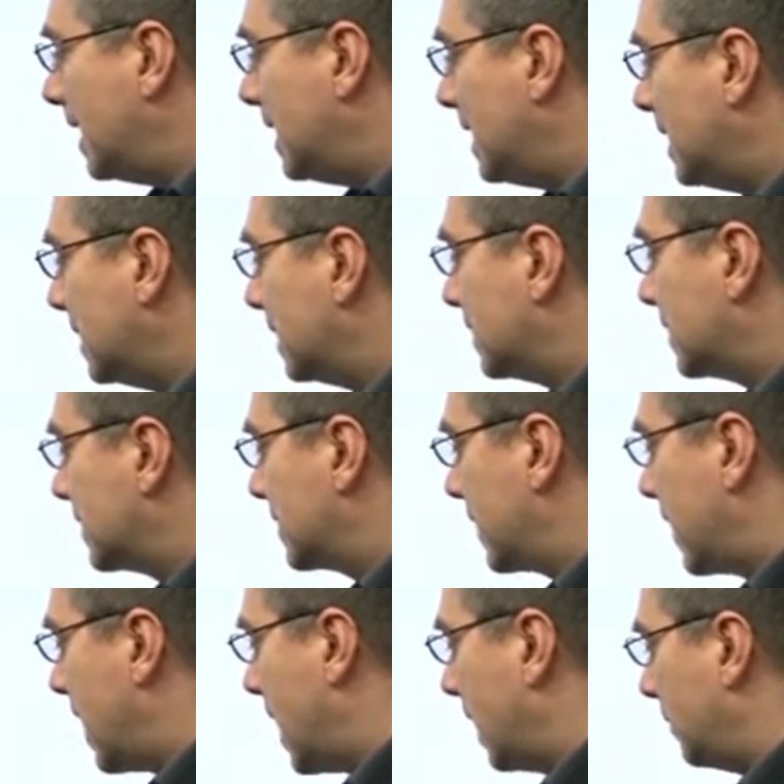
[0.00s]
This
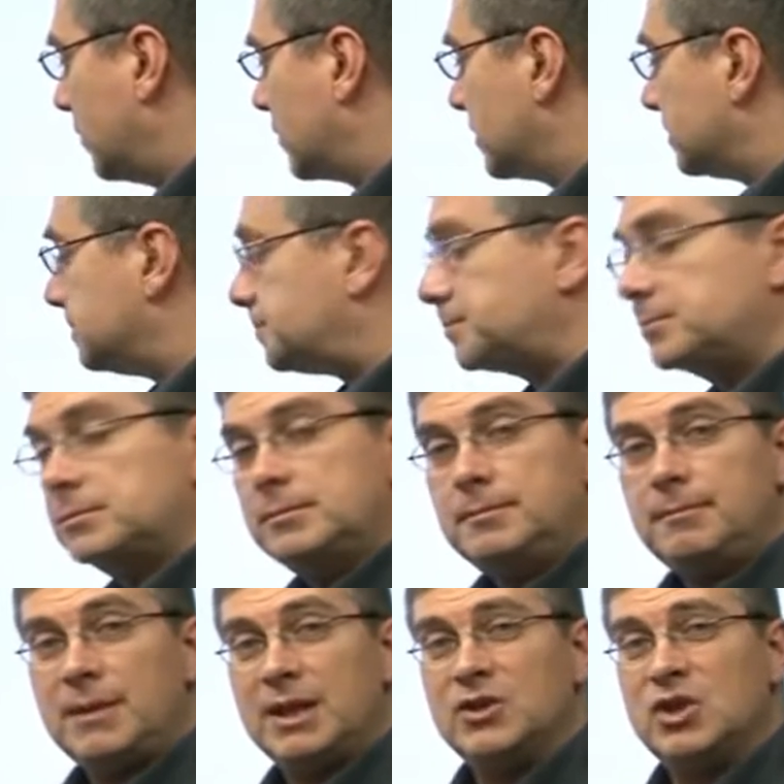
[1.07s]
has
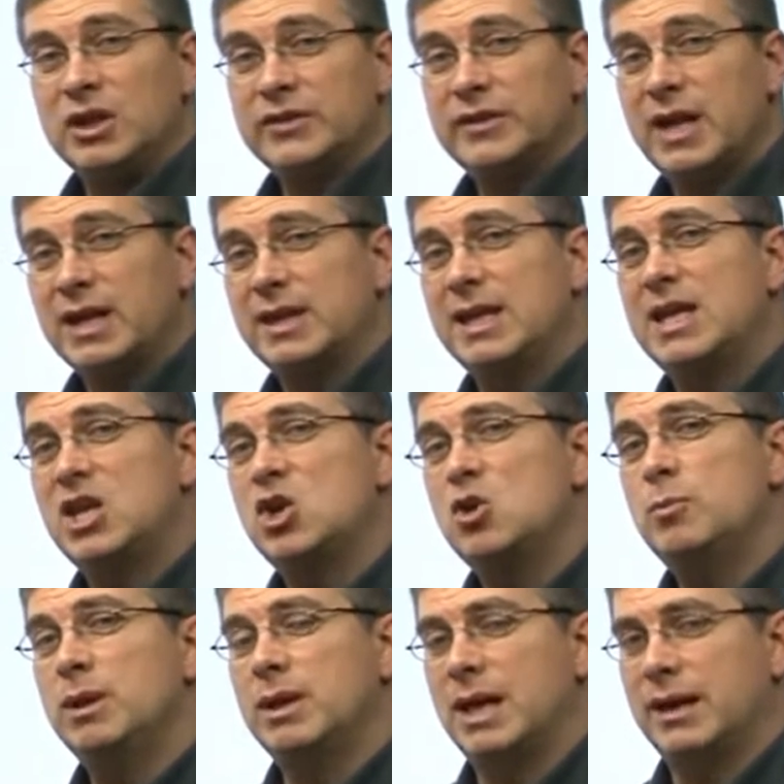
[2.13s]
been repeated for
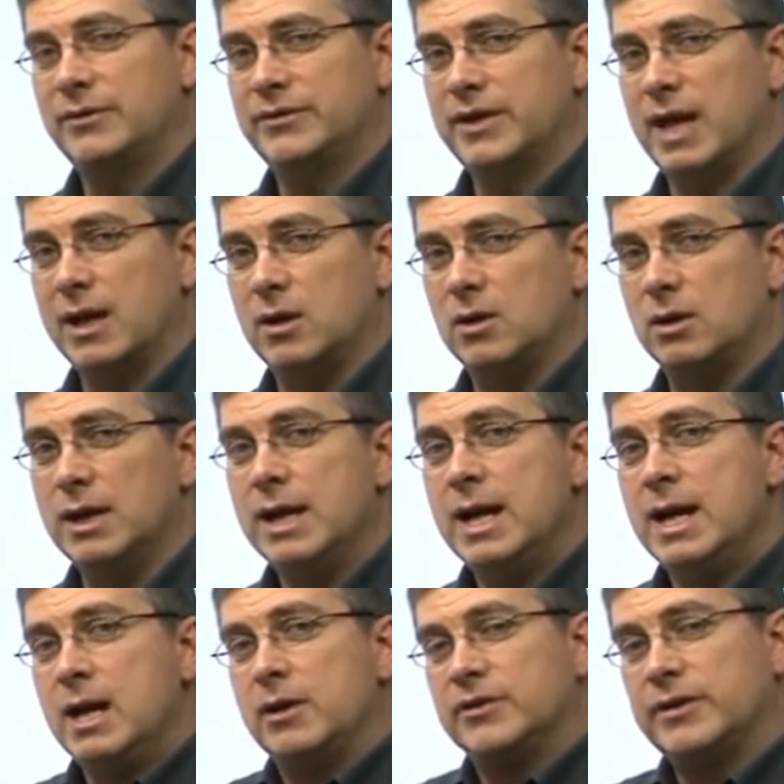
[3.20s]
many times so
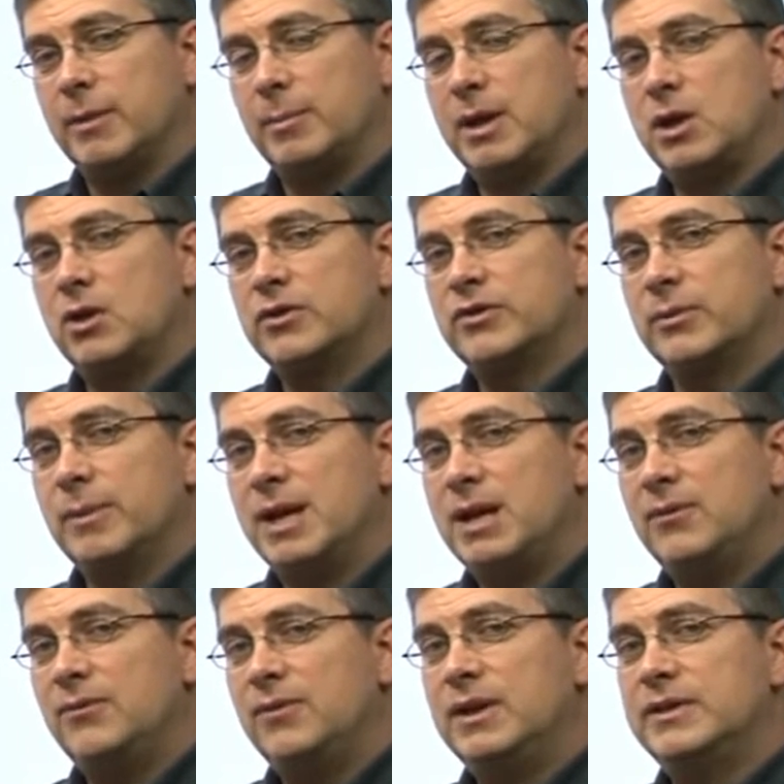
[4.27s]
they never
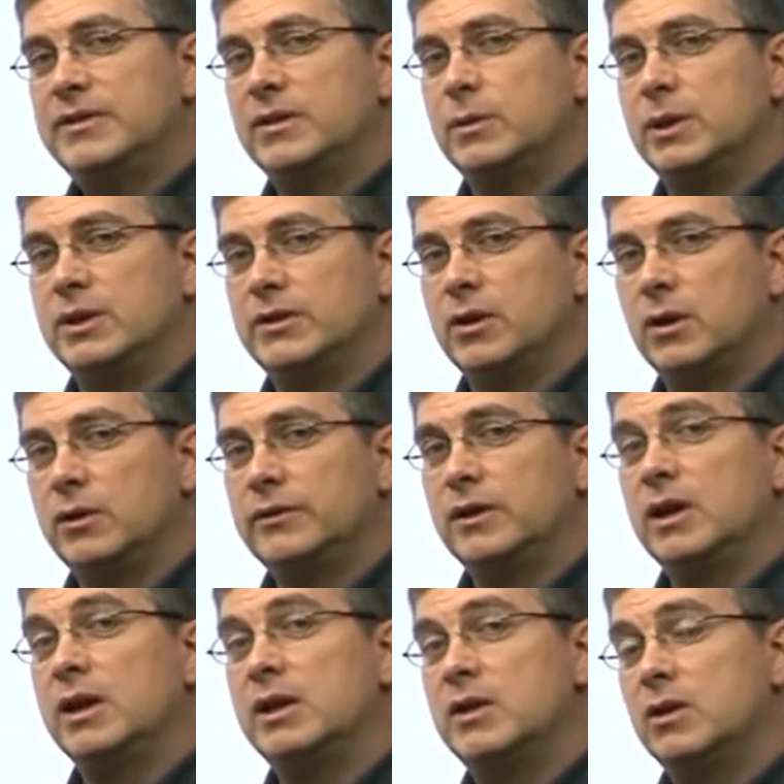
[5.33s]
stop. Because if
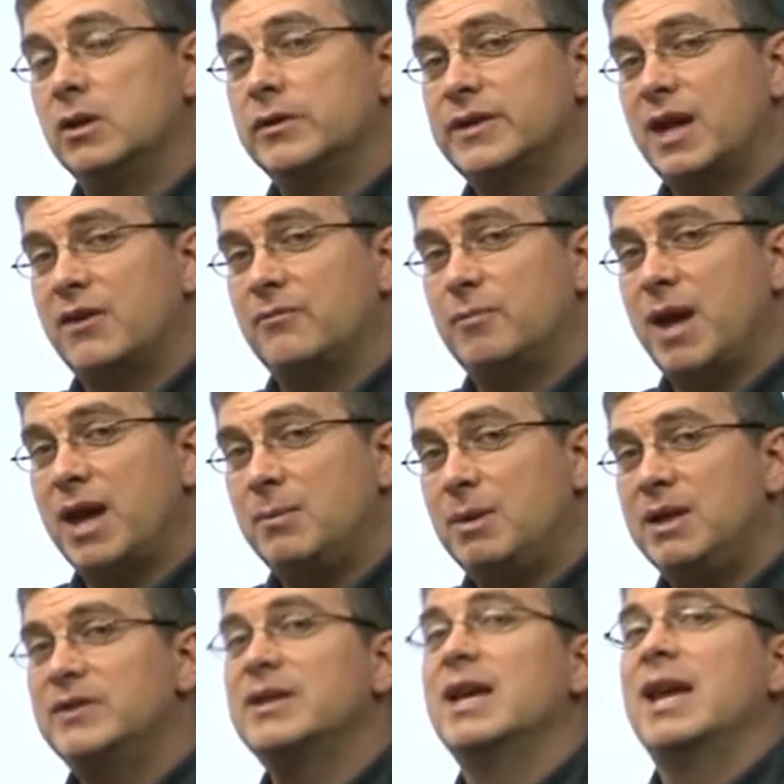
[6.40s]
they stop,
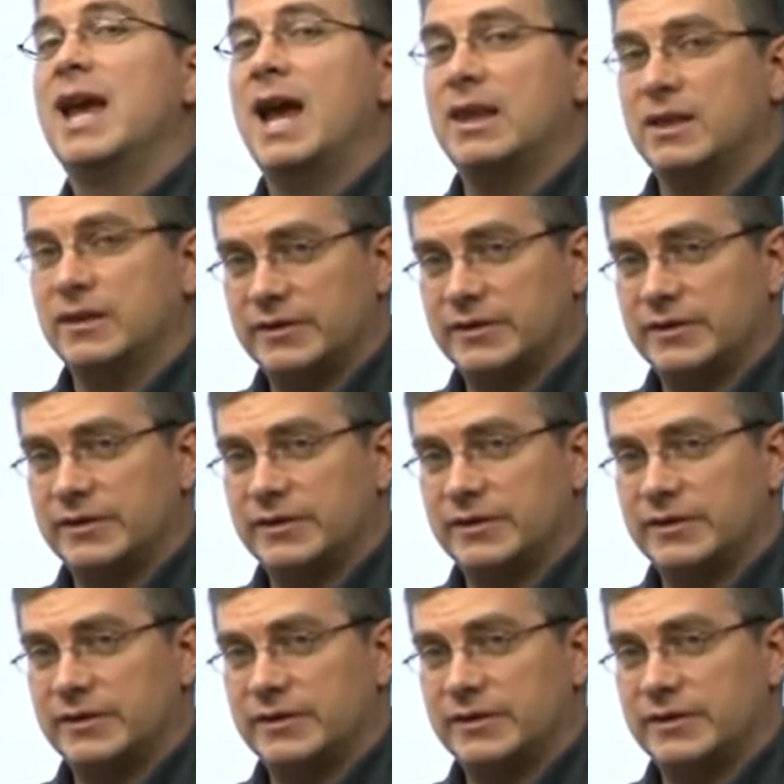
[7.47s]
nothing will be